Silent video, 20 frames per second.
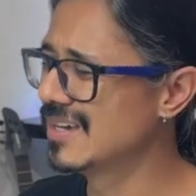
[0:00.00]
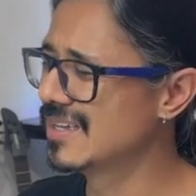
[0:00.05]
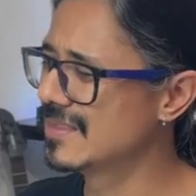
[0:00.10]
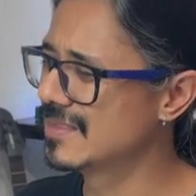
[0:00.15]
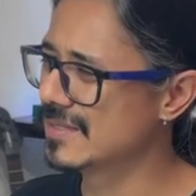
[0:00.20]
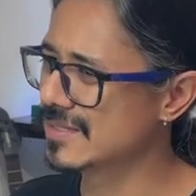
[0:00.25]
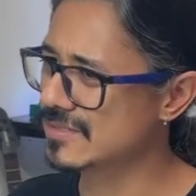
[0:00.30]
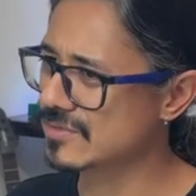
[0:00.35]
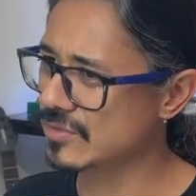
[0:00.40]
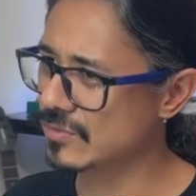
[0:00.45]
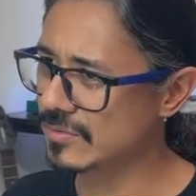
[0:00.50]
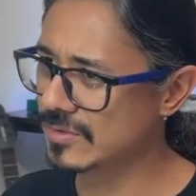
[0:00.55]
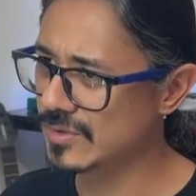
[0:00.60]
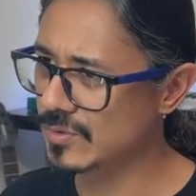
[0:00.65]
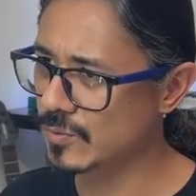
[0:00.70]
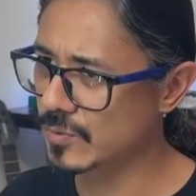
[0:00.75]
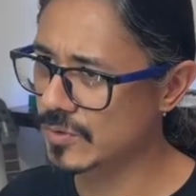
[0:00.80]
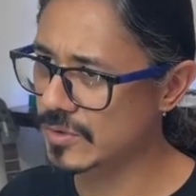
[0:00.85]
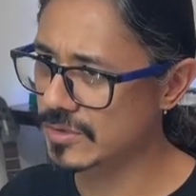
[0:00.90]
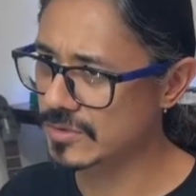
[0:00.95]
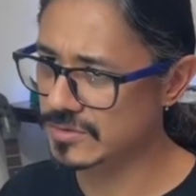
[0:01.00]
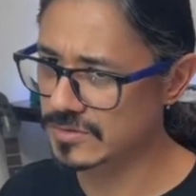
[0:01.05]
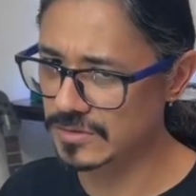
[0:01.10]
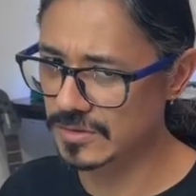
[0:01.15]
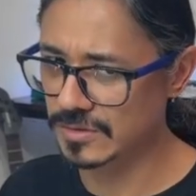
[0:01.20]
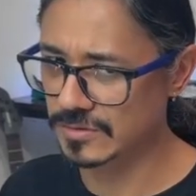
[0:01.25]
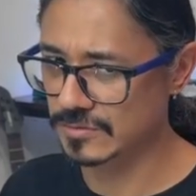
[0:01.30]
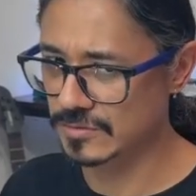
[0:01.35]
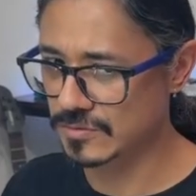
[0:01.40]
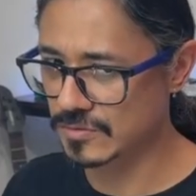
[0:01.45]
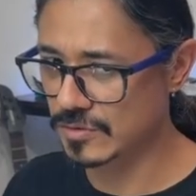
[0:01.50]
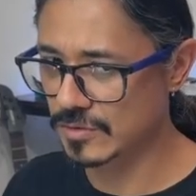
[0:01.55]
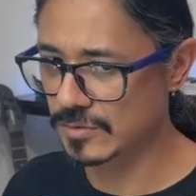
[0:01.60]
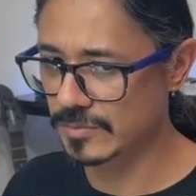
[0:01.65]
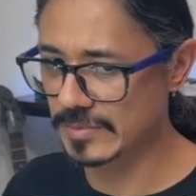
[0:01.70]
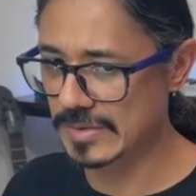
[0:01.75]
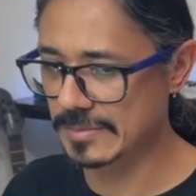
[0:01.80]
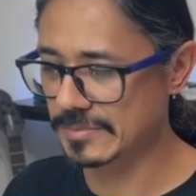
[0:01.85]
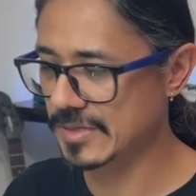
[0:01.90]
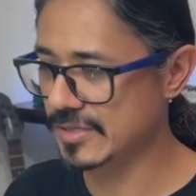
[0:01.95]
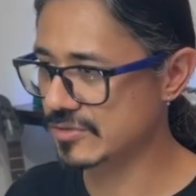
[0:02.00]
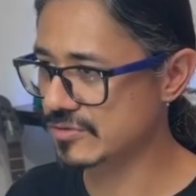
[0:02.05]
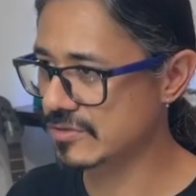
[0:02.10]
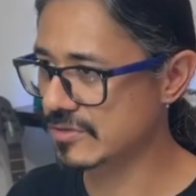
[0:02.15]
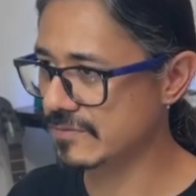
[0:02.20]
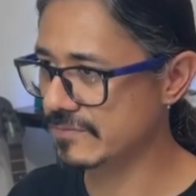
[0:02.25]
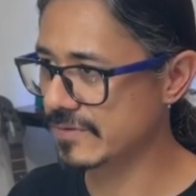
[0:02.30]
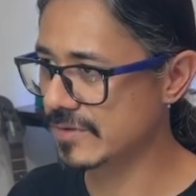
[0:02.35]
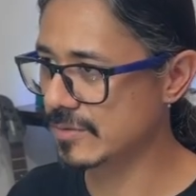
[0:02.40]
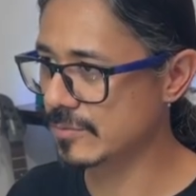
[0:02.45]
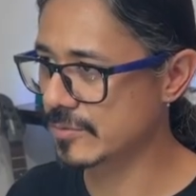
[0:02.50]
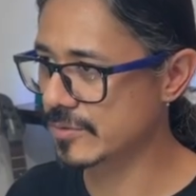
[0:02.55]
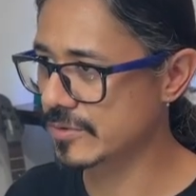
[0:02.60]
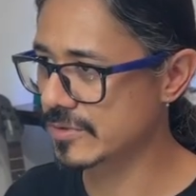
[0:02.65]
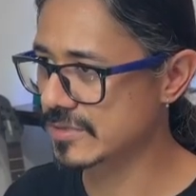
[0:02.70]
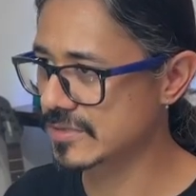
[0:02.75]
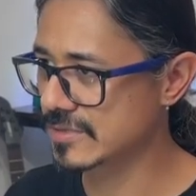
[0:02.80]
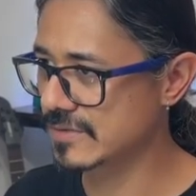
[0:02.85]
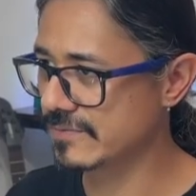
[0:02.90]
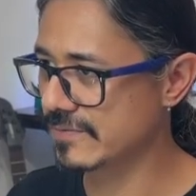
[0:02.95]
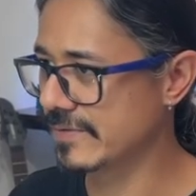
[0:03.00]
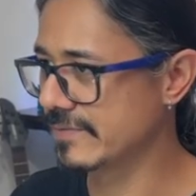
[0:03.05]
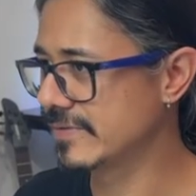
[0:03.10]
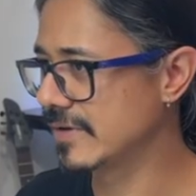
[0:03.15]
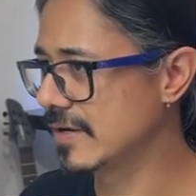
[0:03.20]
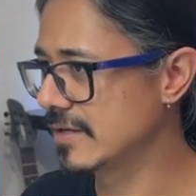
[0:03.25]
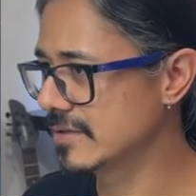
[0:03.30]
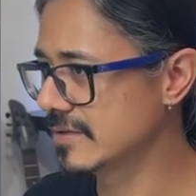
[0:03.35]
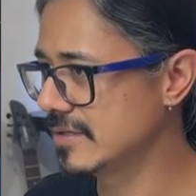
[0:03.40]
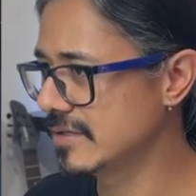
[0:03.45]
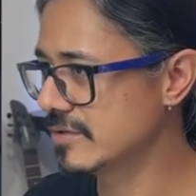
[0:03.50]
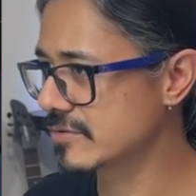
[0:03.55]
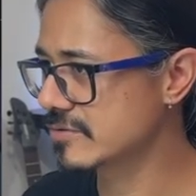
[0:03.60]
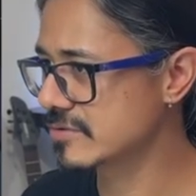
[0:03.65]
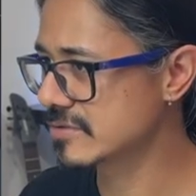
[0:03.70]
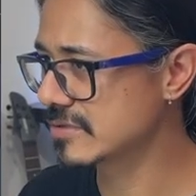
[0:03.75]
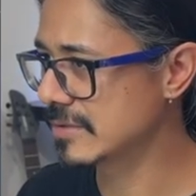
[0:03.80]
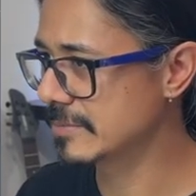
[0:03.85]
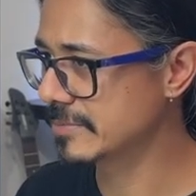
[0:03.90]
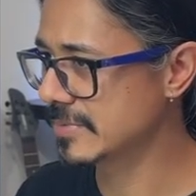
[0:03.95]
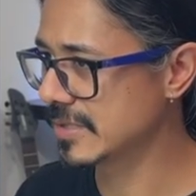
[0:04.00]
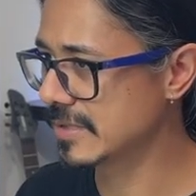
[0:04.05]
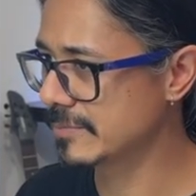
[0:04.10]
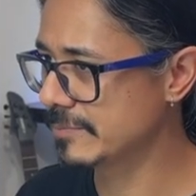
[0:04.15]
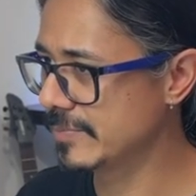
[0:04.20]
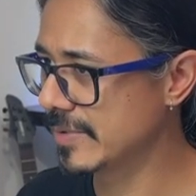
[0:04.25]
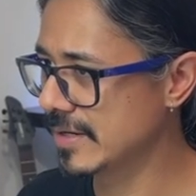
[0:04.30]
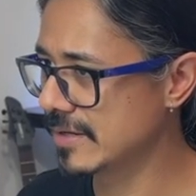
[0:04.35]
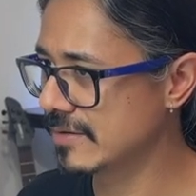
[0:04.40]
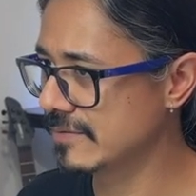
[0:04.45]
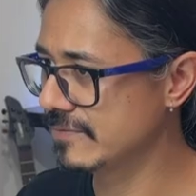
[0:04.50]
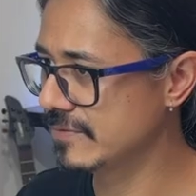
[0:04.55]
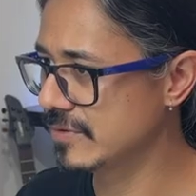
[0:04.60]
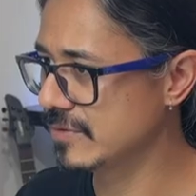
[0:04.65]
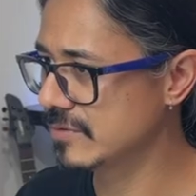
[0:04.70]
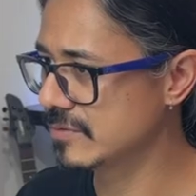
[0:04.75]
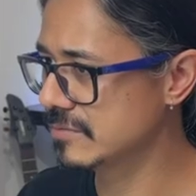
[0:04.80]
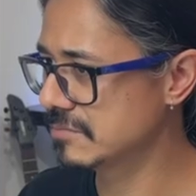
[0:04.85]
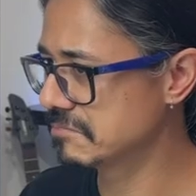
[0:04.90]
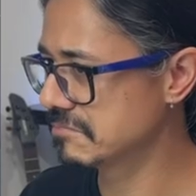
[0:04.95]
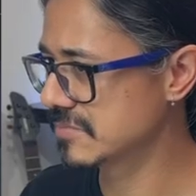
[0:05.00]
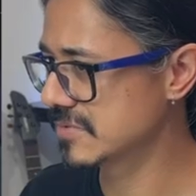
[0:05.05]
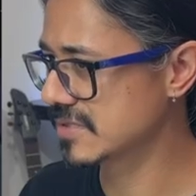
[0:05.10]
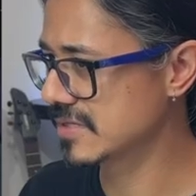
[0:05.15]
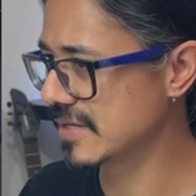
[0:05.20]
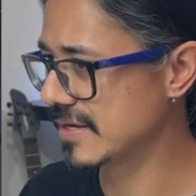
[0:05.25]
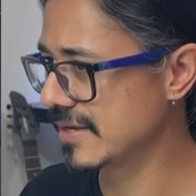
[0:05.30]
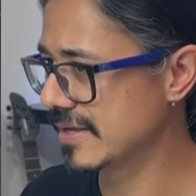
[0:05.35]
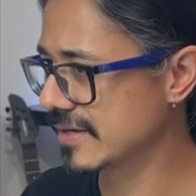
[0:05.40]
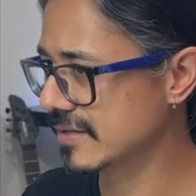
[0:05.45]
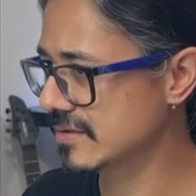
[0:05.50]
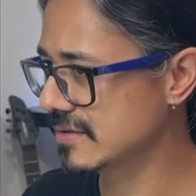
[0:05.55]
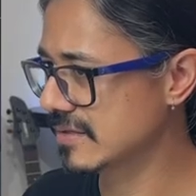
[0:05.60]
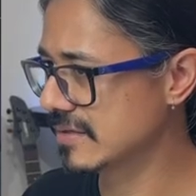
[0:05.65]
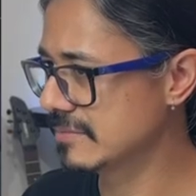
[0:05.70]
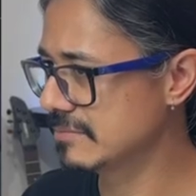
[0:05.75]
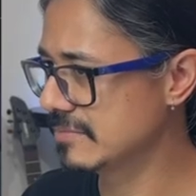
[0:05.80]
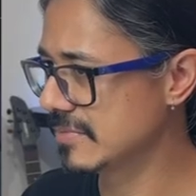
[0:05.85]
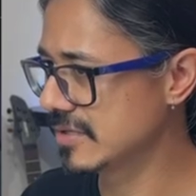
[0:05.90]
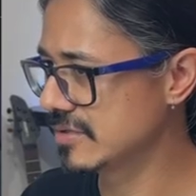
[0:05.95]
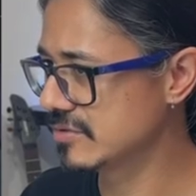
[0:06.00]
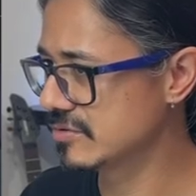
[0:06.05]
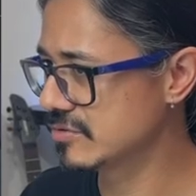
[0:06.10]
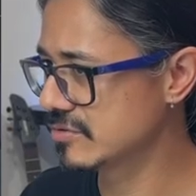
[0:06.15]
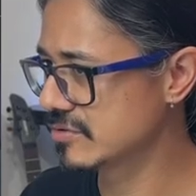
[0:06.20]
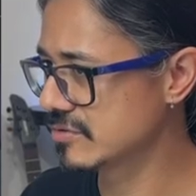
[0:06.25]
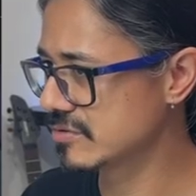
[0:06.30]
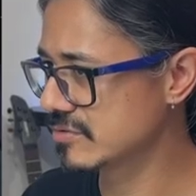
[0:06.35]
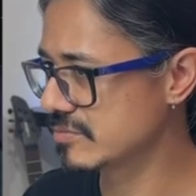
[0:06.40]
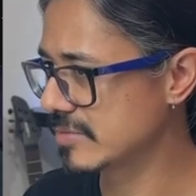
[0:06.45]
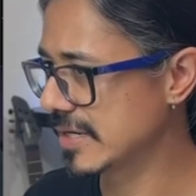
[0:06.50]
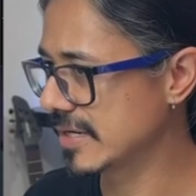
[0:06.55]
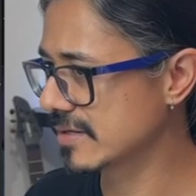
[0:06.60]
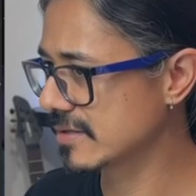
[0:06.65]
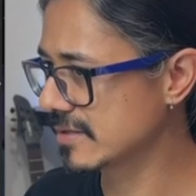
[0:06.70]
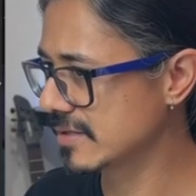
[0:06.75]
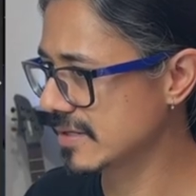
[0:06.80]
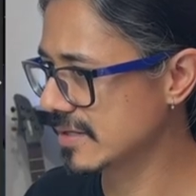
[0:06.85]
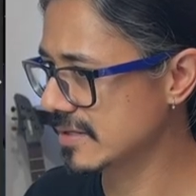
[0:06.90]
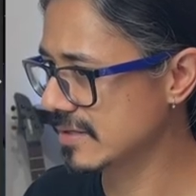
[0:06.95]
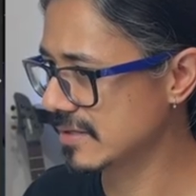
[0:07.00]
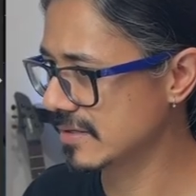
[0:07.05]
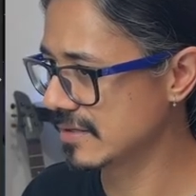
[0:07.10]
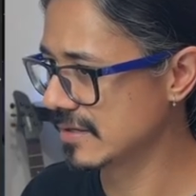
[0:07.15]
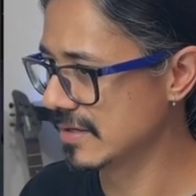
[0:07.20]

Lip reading: This only works on Chrome. I'm not sure if it works in Vivaldi or something, but if you select them and you just right click,